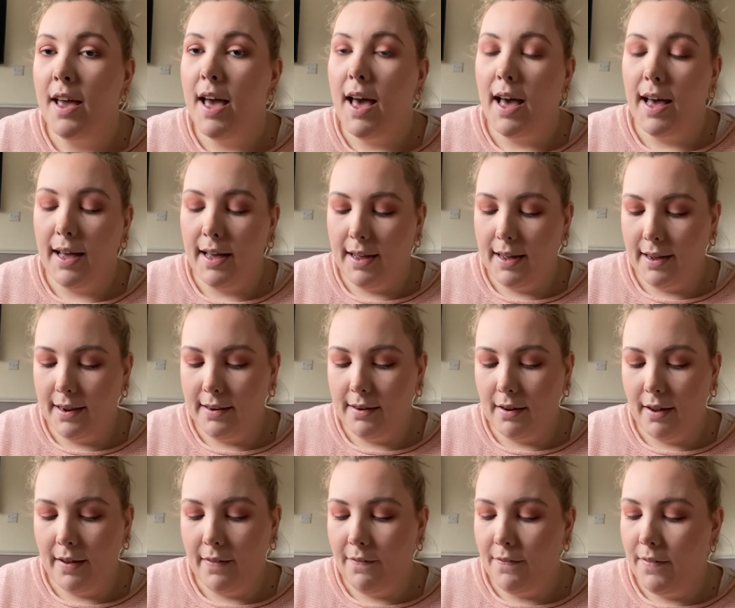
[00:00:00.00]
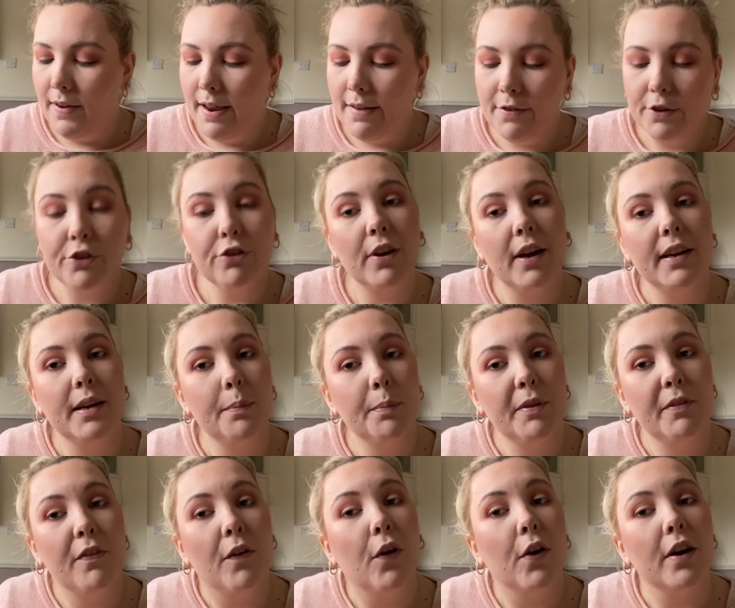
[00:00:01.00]
and I've never tried it
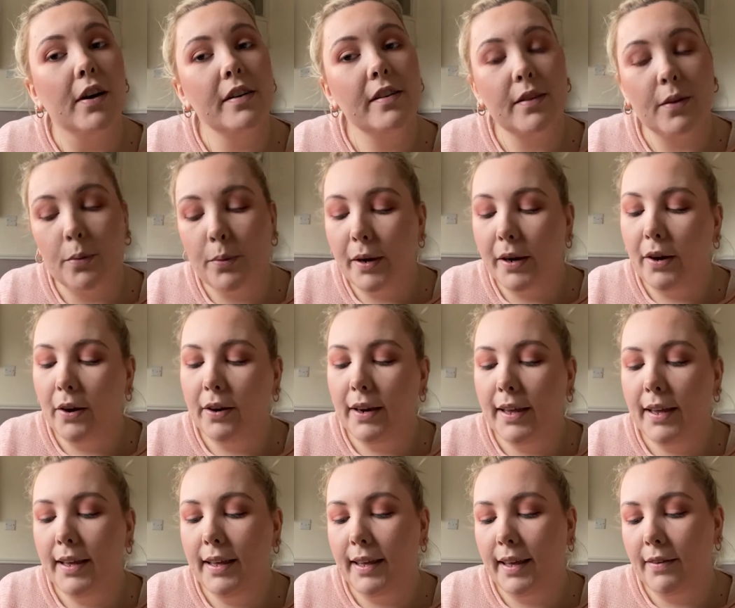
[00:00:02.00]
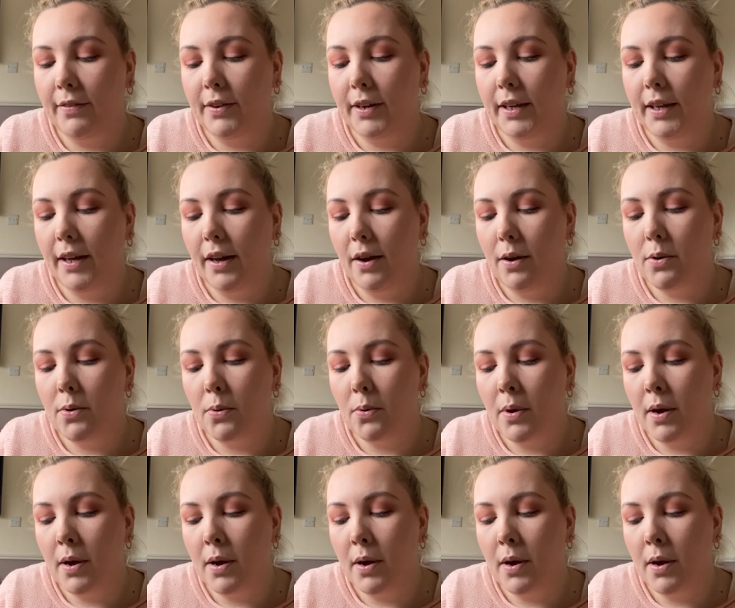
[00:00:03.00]
before, so we're gonna give it a go.